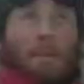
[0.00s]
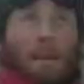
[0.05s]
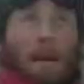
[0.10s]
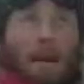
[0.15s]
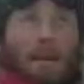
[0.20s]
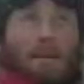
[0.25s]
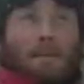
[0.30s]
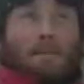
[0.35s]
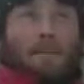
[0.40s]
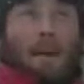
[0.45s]

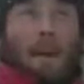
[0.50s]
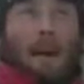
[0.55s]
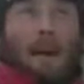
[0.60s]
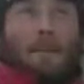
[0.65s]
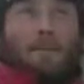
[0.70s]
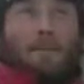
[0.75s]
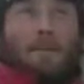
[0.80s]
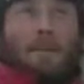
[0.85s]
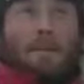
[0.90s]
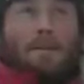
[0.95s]
wise
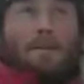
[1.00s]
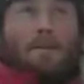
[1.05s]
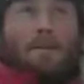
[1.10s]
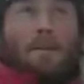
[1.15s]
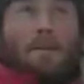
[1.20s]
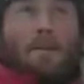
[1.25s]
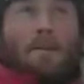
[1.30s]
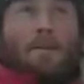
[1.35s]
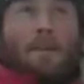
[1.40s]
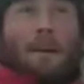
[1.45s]
man once
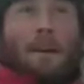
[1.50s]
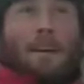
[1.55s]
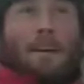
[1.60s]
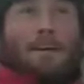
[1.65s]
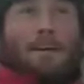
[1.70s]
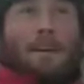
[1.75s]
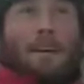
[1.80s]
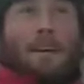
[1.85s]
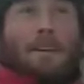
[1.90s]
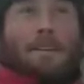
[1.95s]
told me,
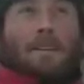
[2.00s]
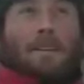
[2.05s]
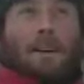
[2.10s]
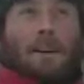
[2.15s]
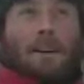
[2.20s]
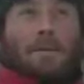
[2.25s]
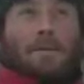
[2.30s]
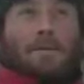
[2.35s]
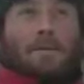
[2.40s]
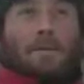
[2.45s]
he said, you
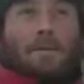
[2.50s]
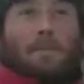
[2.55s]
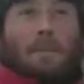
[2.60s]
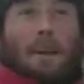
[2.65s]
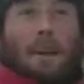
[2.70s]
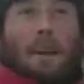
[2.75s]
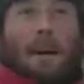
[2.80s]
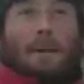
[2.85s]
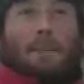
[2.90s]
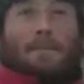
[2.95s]
know,
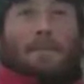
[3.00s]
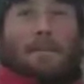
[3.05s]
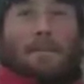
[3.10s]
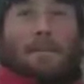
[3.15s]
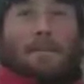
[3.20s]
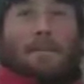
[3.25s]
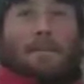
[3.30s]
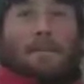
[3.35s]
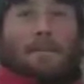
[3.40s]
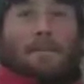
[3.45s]
sometimes